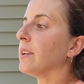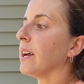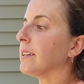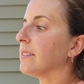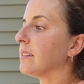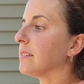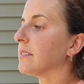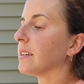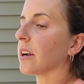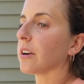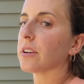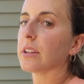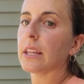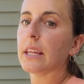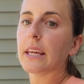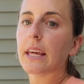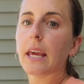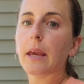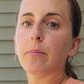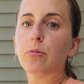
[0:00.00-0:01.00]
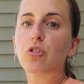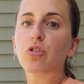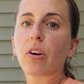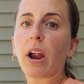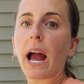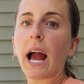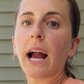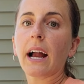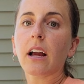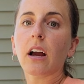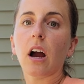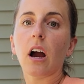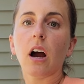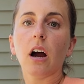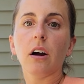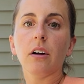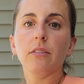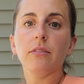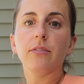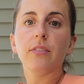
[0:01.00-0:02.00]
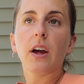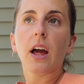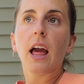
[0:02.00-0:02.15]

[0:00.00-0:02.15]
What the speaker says: necessarily keep track of